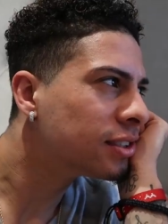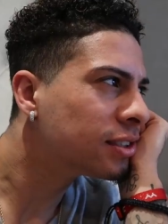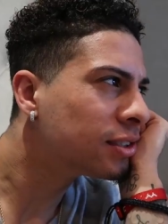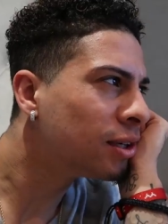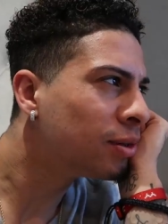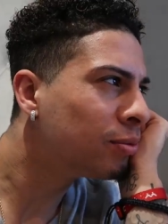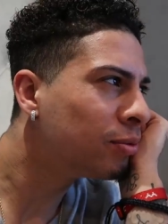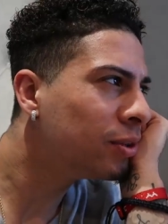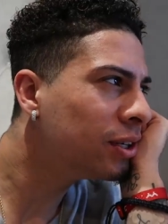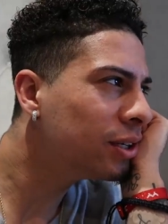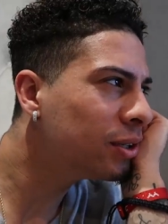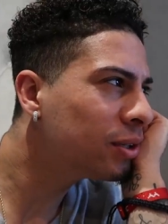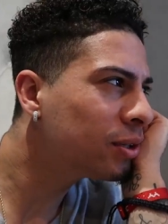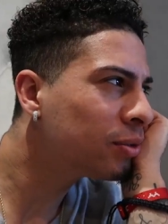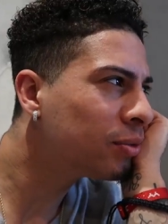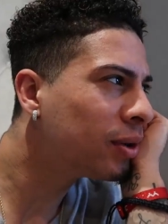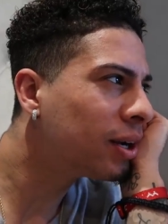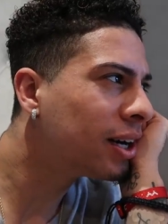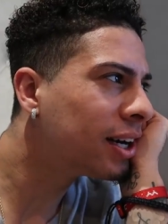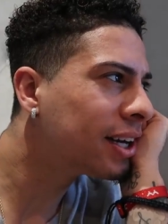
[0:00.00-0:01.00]
So I'm
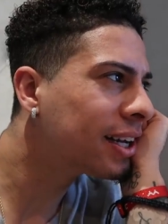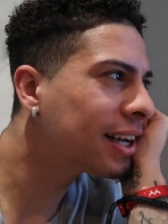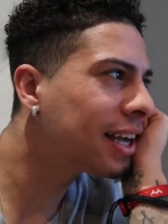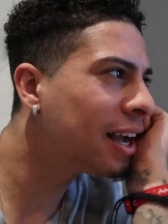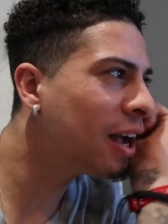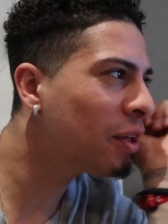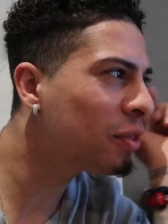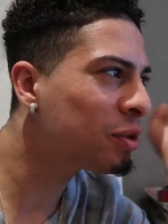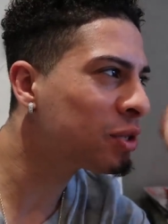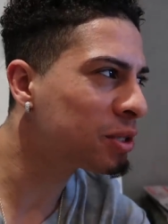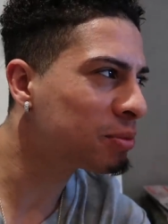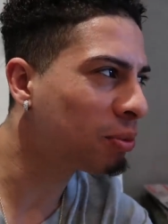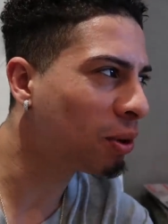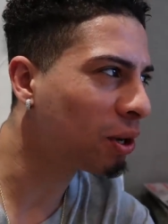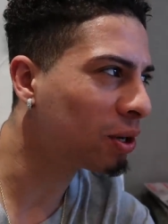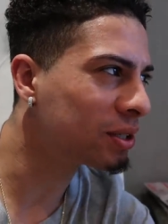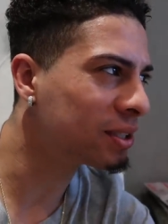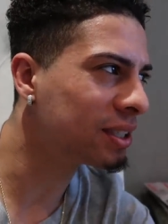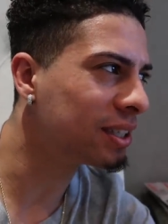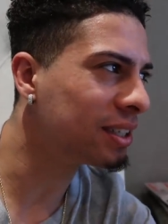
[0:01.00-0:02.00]
wondering why Catherine's
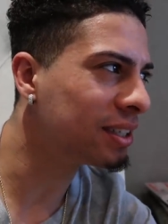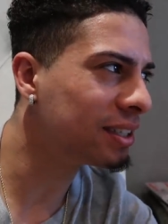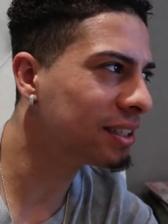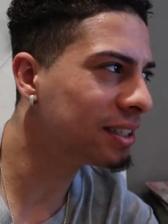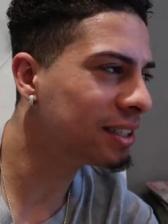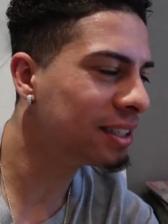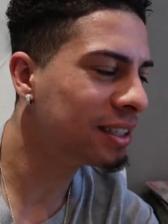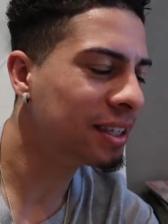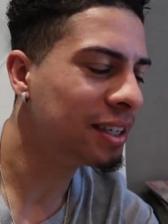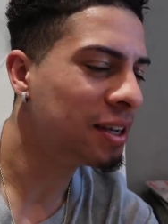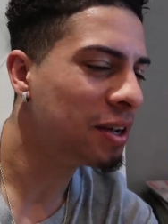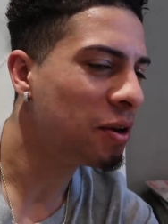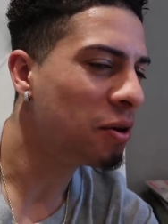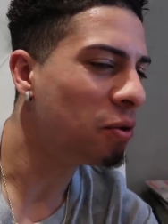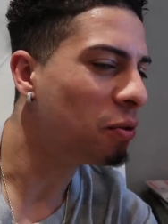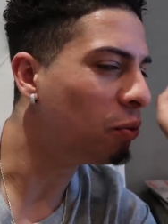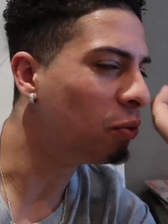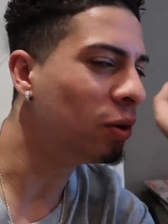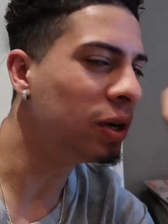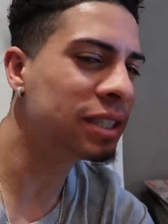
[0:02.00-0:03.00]
person
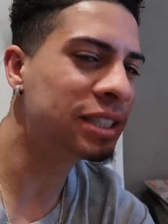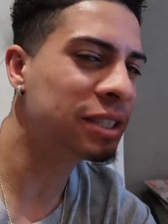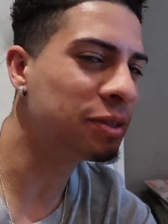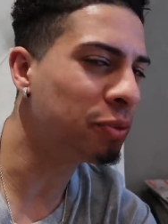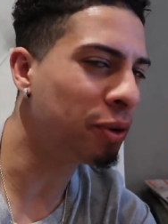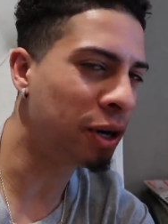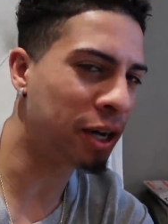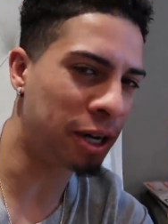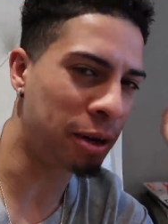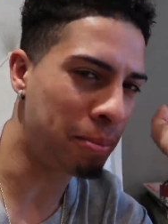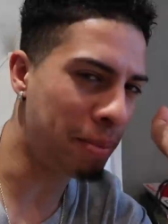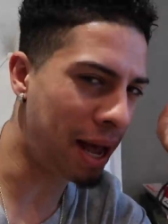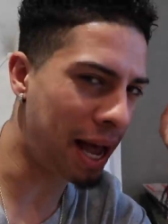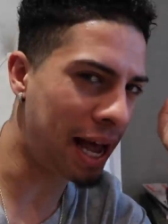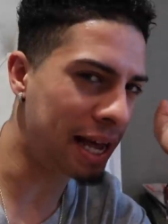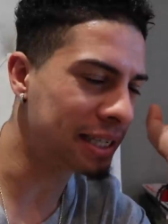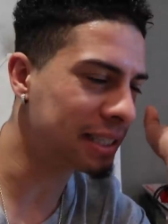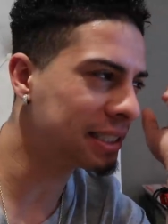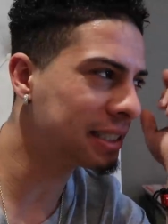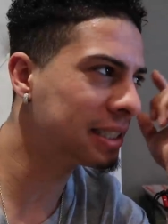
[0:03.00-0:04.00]
wasn't wearing a
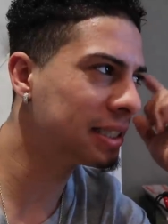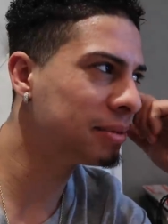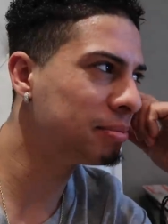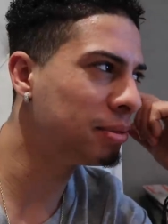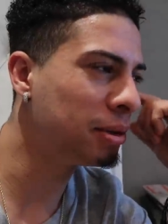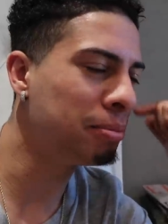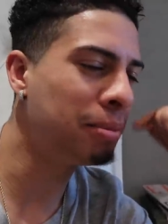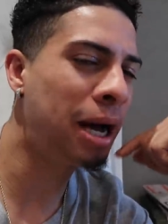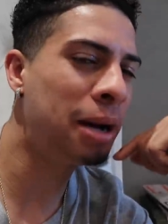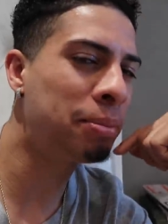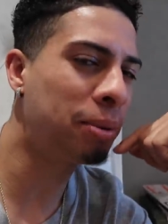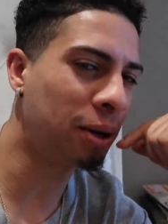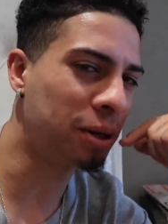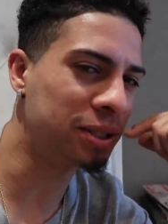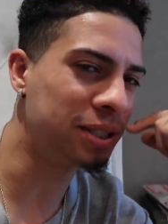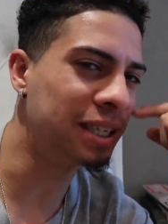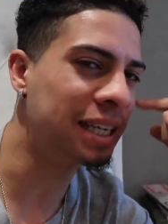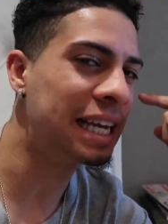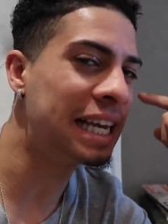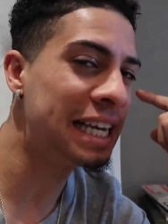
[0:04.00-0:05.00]
mask, but my
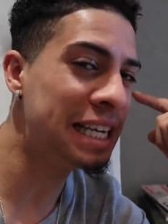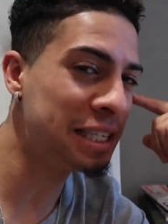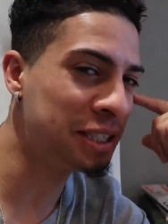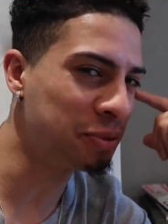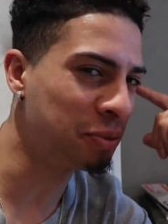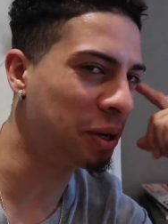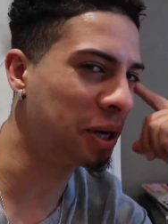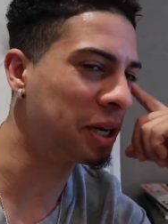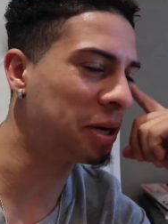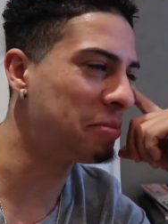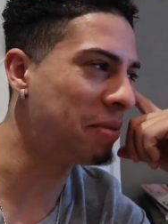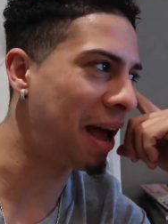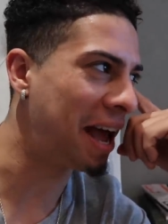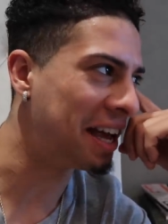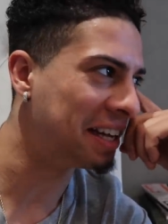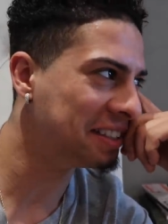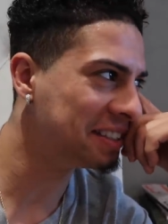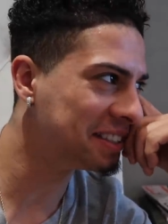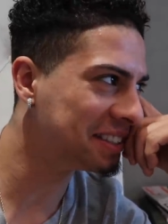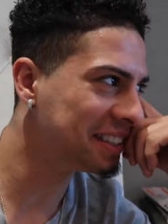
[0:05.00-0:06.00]
person is wearing a
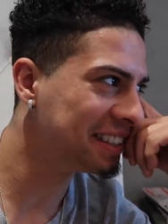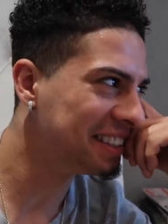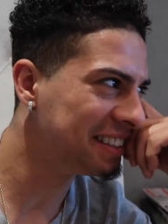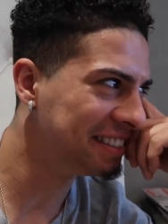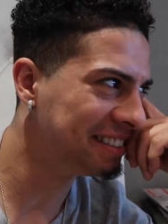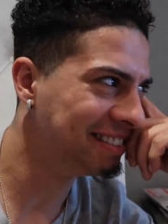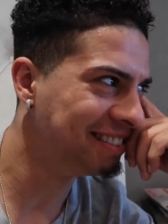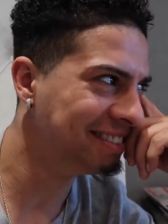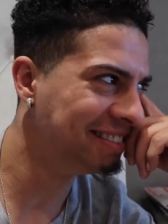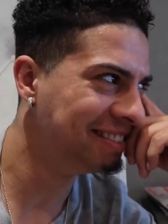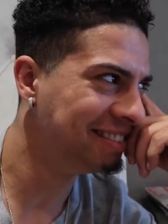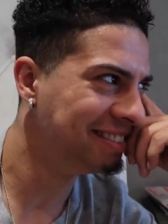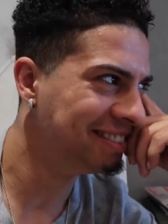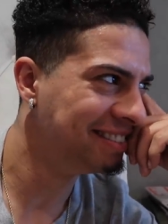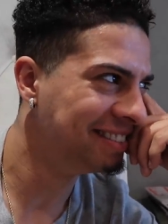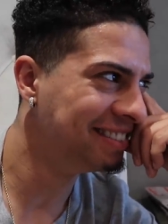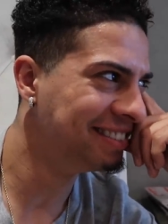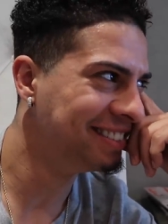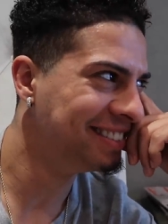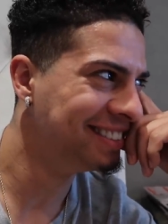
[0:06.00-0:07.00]

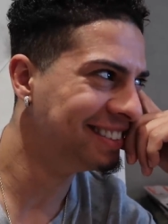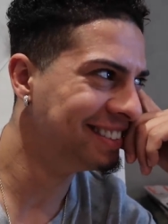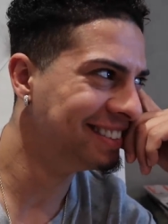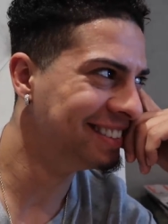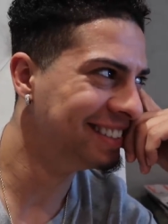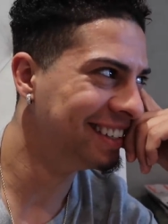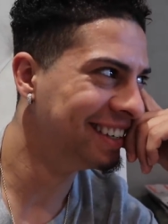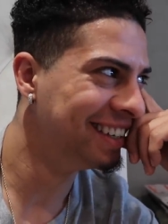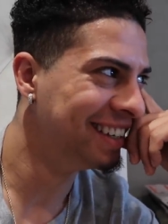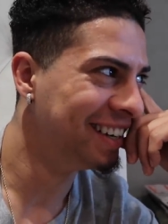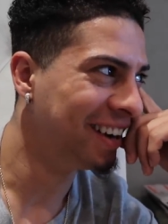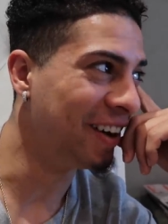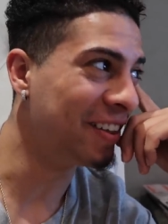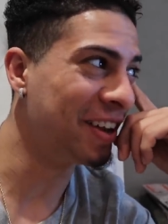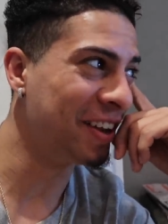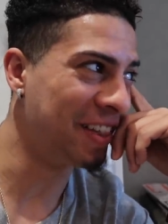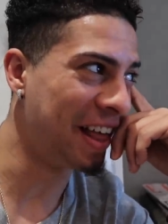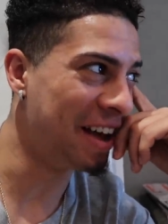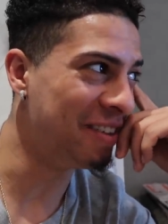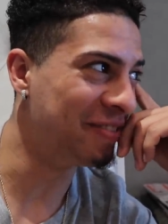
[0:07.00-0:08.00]
mask. Are
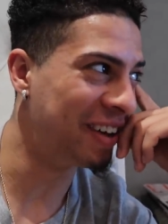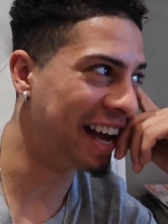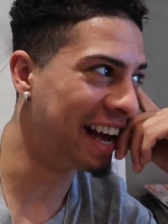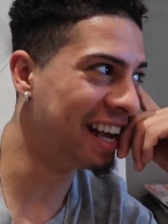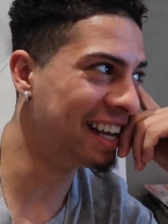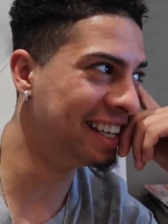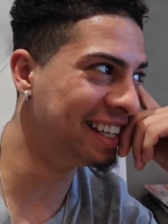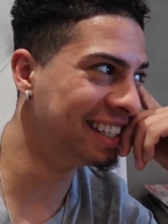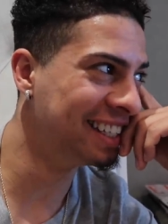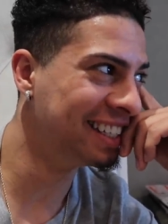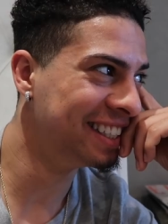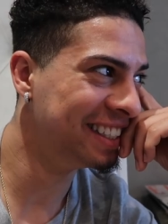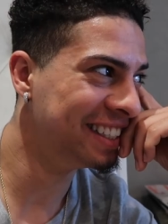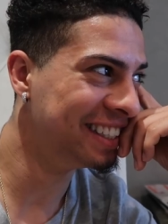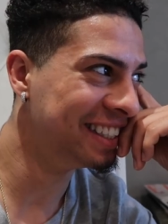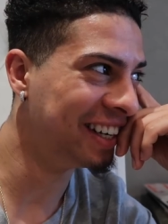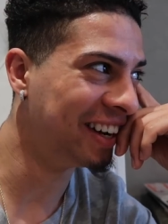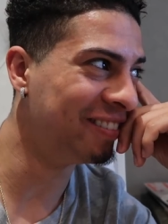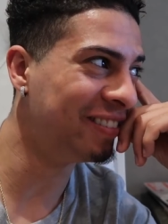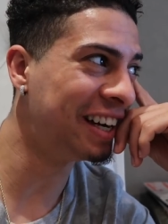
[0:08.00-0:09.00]
they that
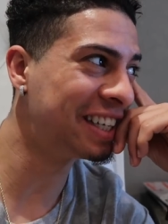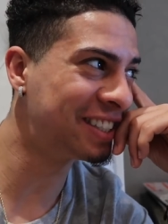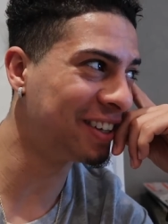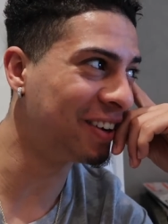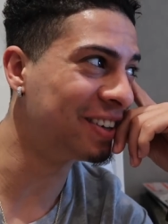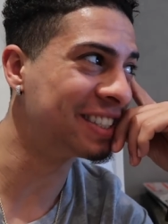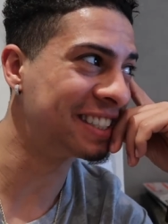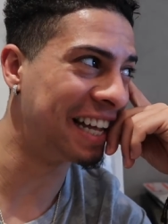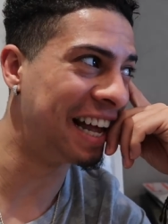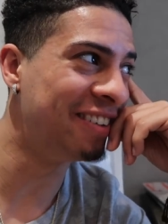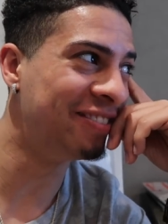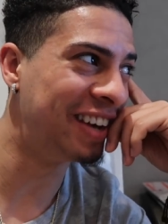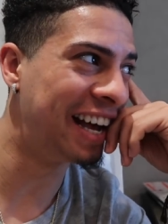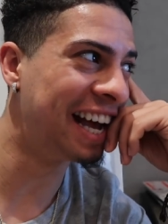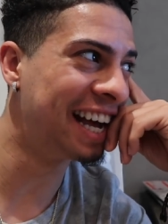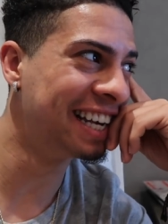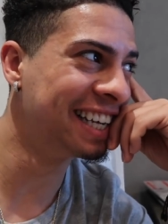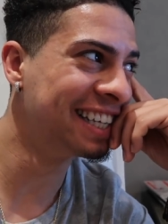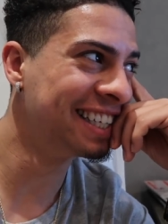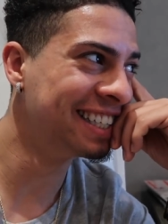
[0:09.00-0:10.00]
bad? Are my toes that
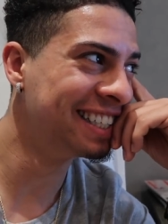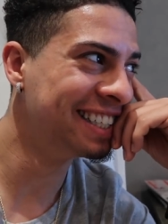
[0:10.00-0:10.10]
bad?